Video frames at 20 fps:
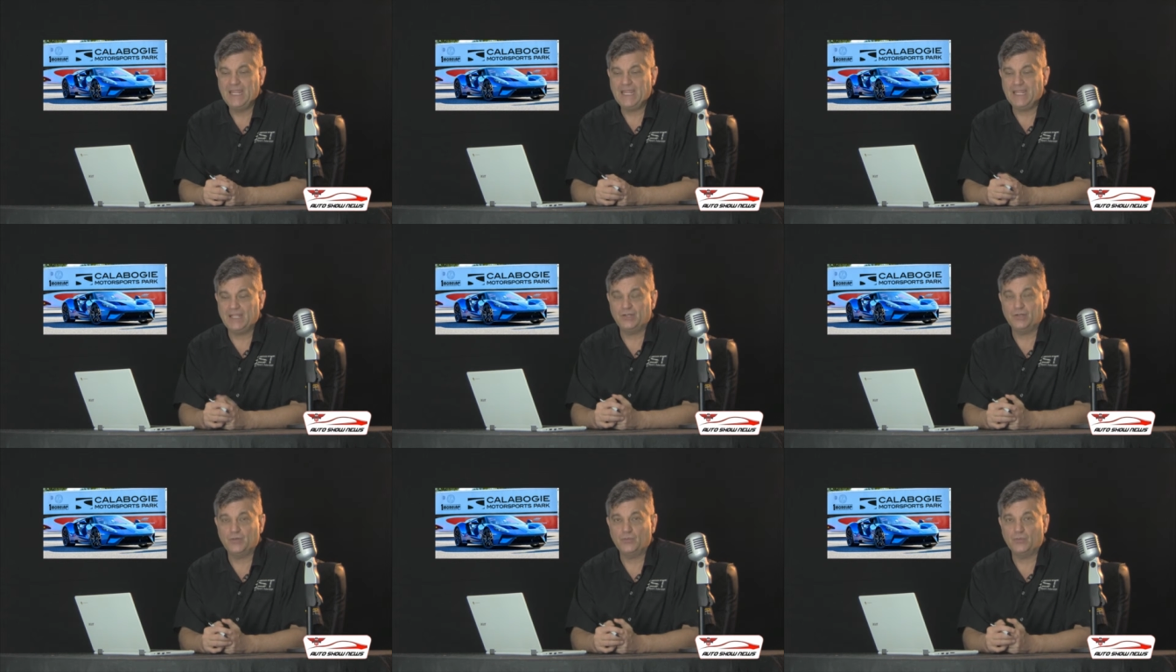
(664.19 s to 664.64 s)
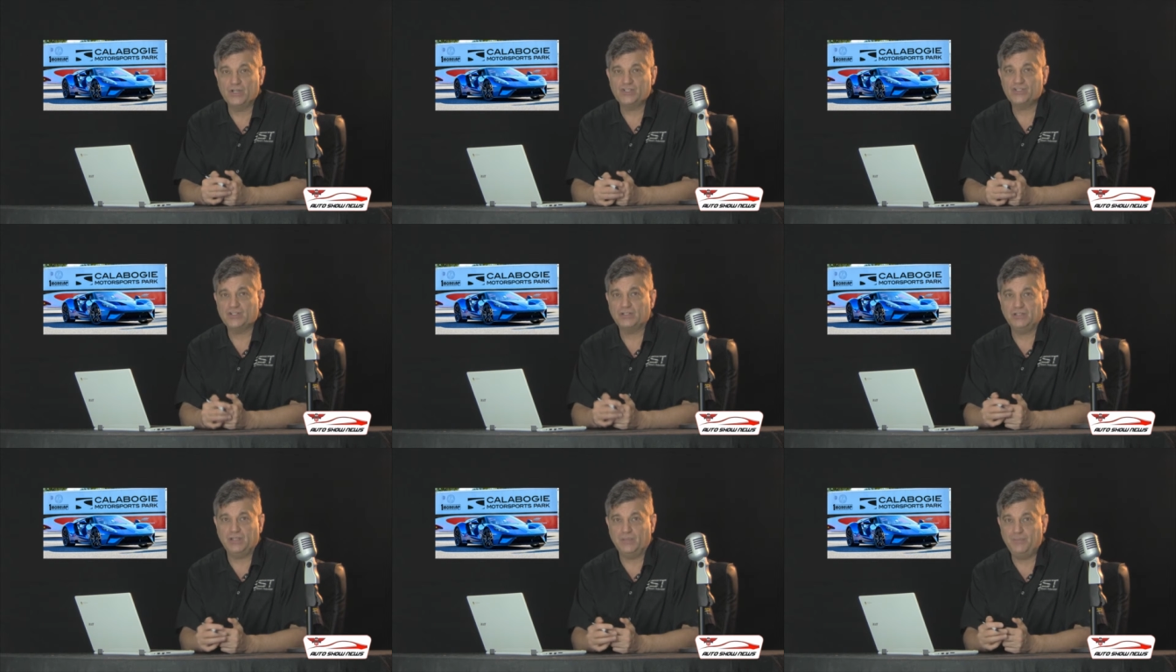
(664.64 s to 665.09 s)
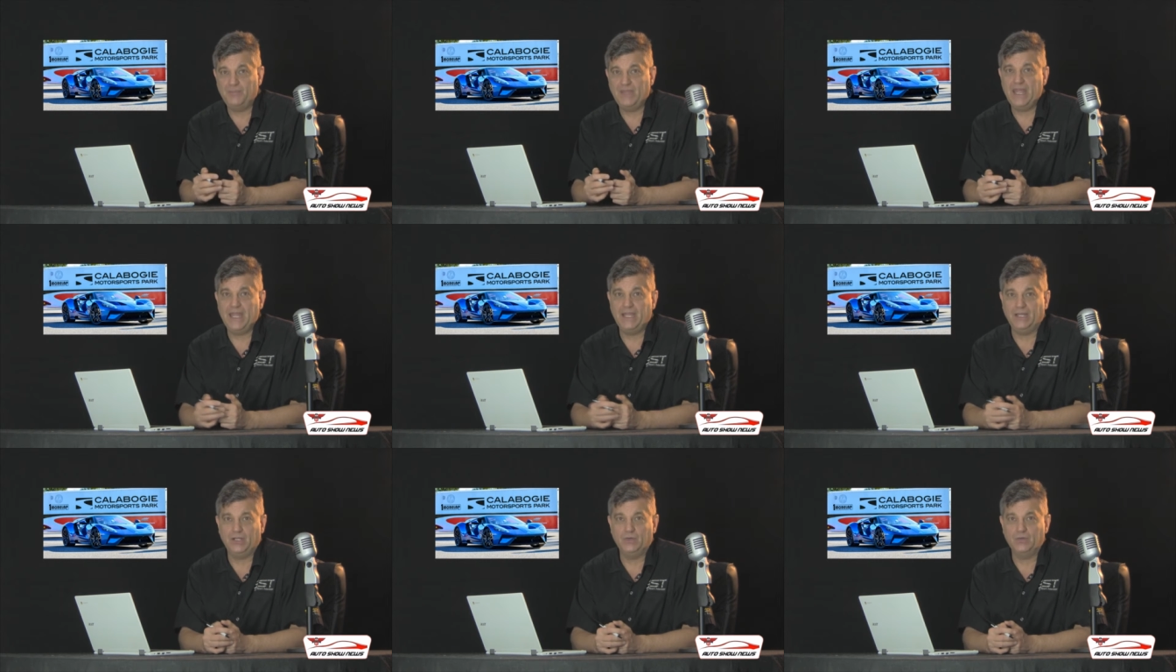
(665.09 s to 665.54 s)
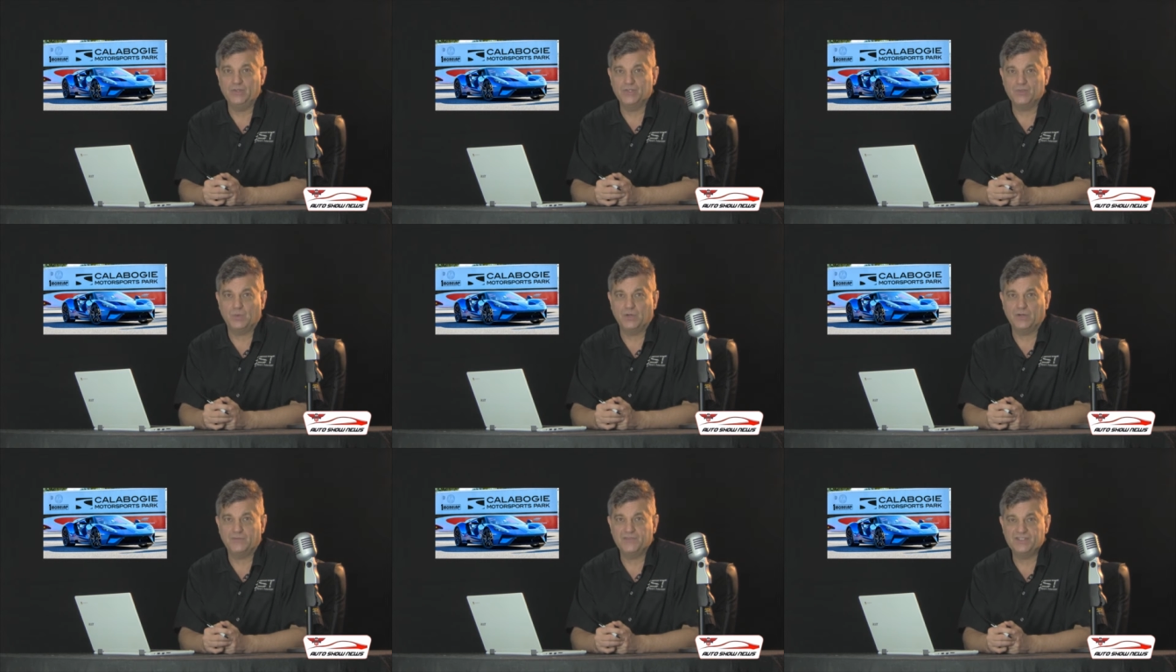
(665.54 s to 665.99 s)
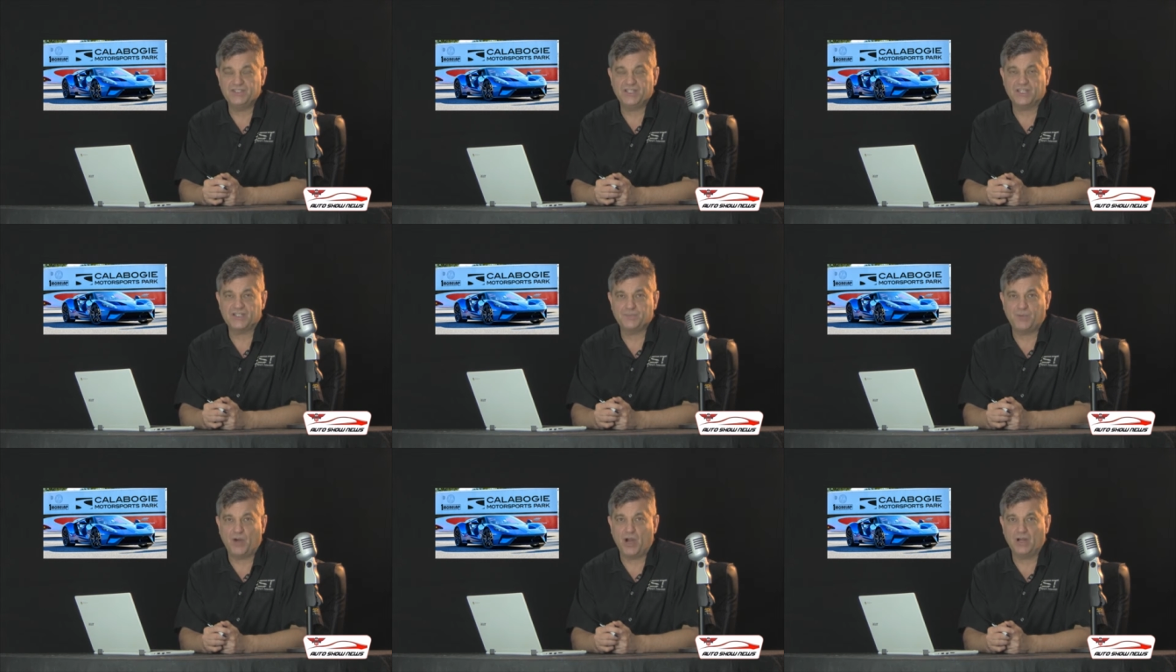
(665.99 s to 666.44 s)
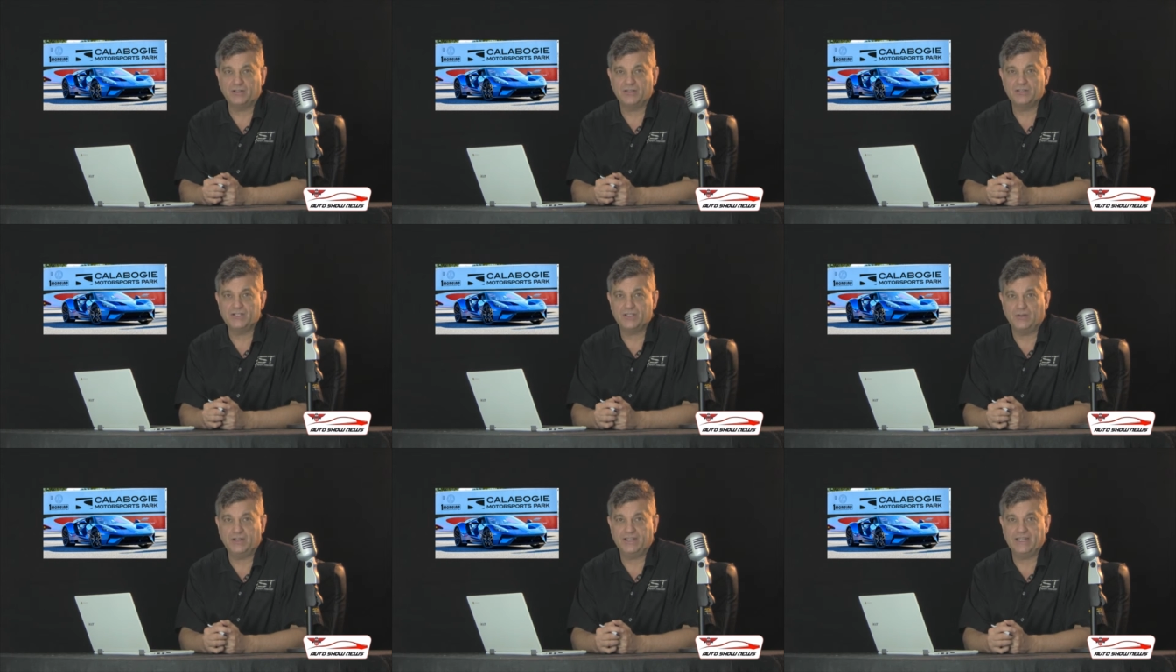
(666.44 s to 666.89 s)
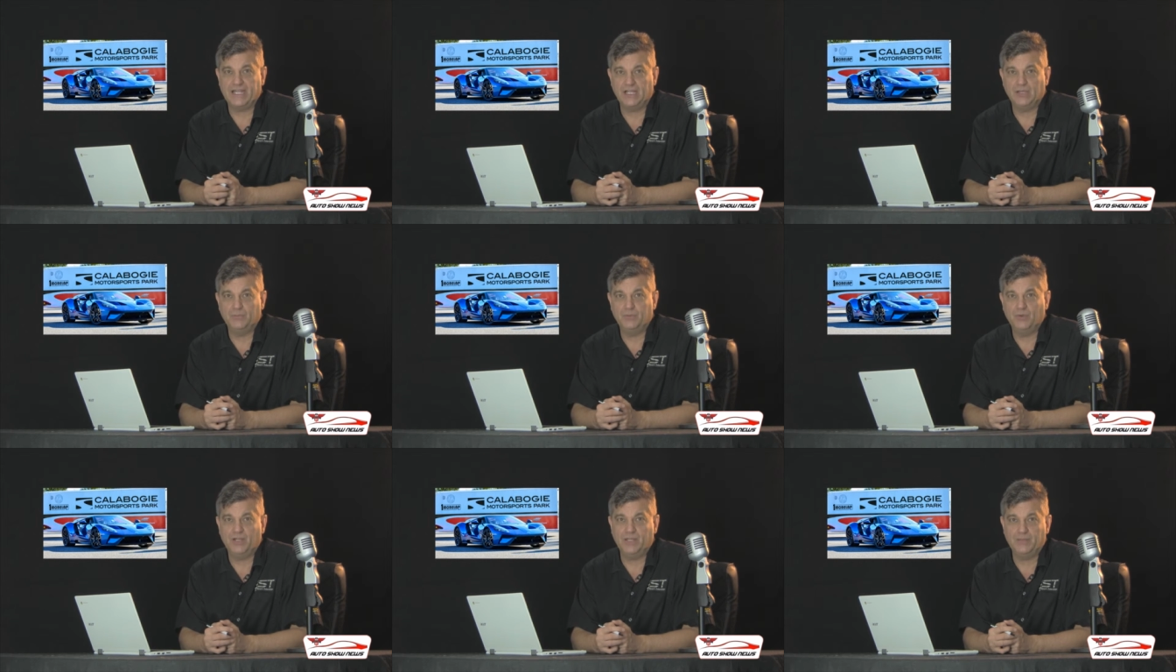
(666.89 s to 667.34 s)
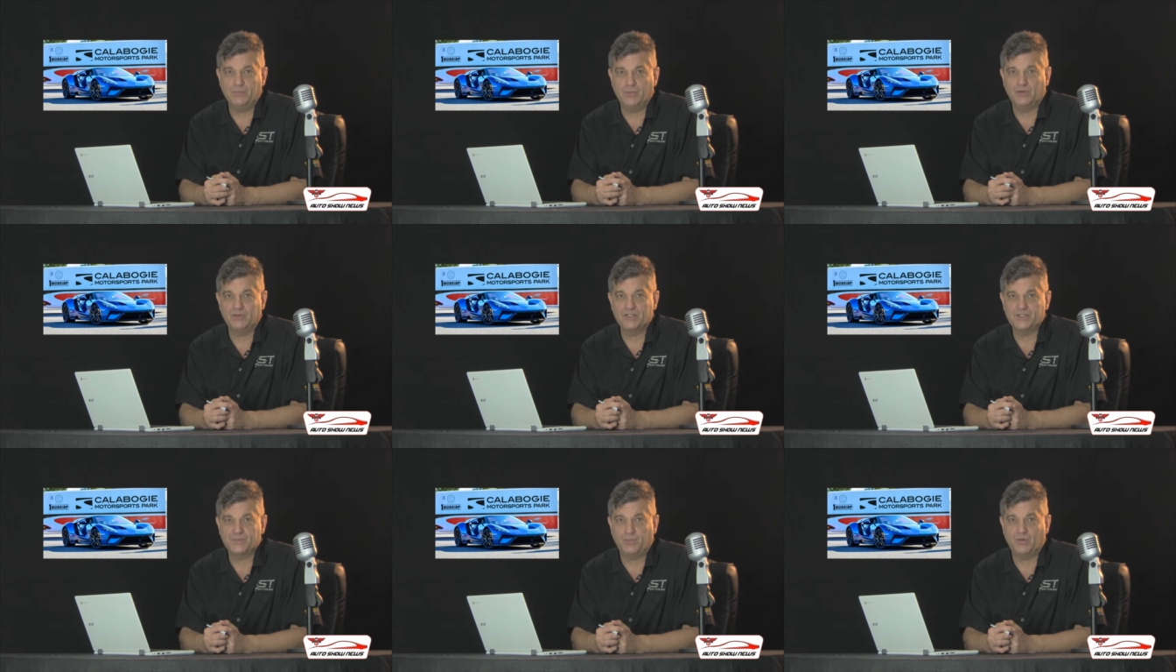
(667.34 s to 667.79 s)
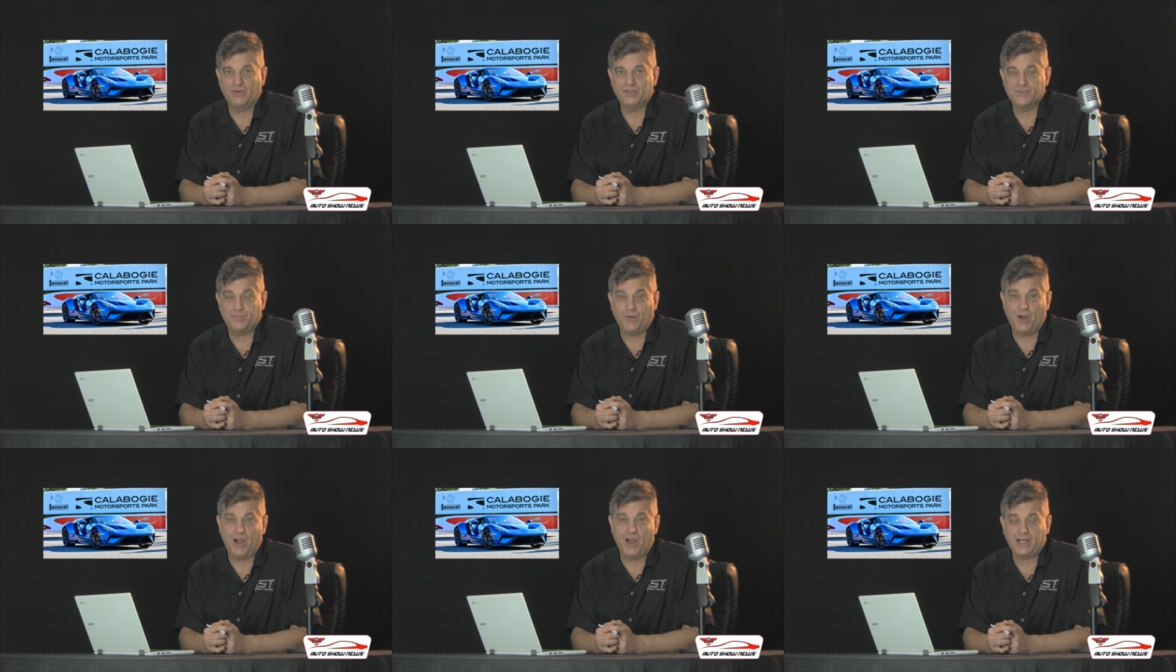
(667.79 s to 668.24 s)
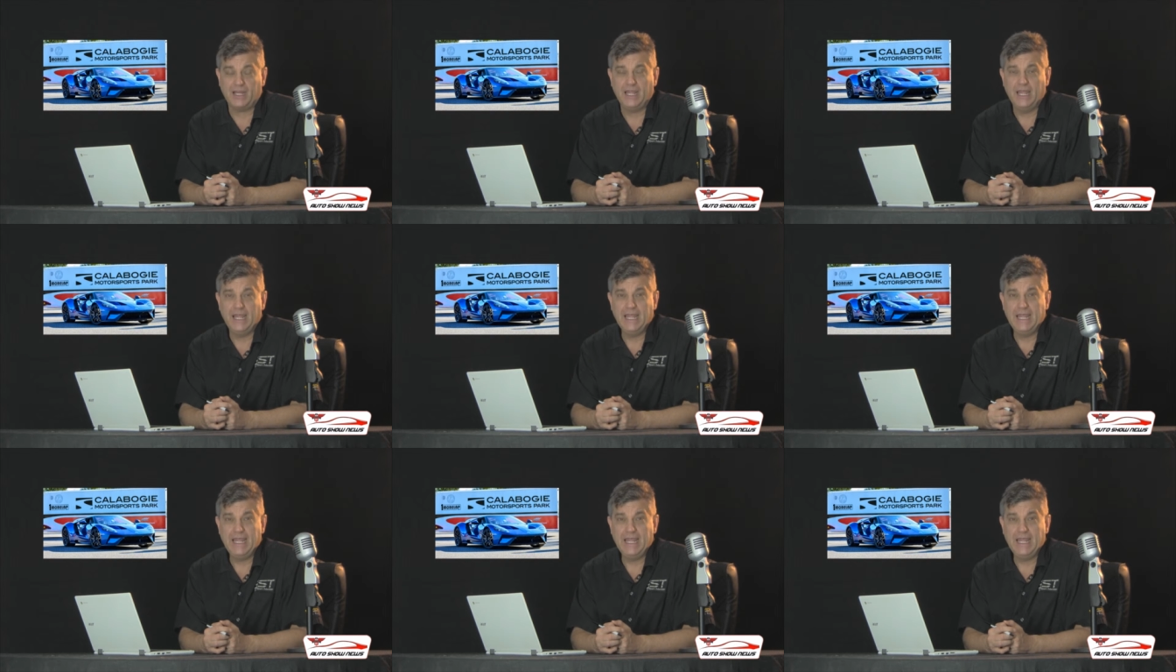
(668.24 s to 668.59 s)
And Richard LeBay, who is one of the six partners out of Calabogie Motorsports Park,